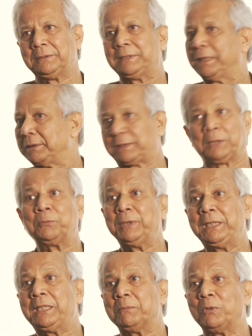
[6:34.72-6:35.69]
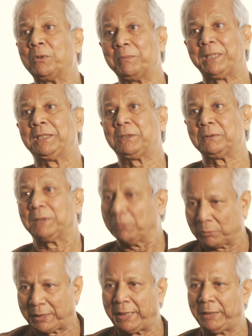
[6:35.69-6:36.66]
Then he said, we need more money today.
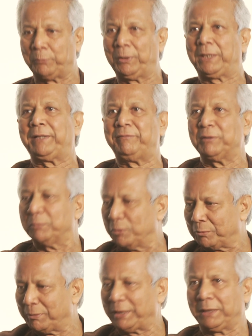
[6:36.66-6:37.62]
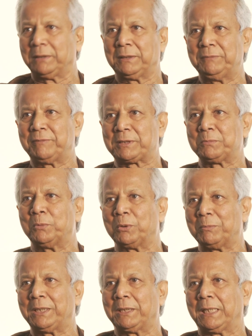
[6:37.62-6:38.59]
Okay, we'll give you more money. Invest
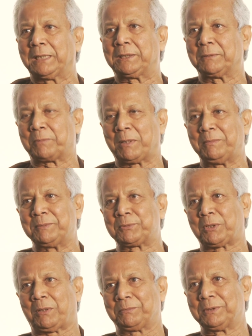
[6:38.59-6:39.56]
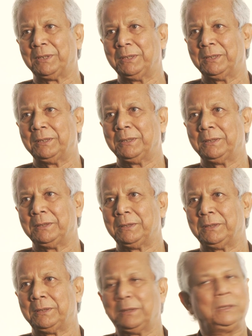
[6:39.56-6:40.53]
more money. Get the problem solved.
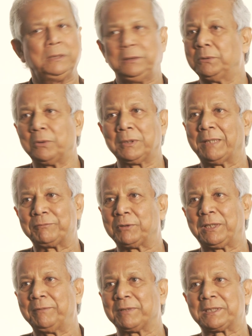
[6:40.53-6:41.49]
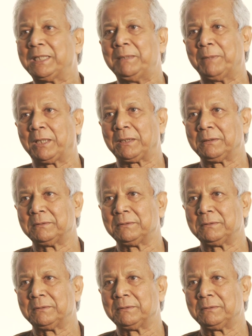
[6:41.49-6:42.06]
You don't have to give us any money.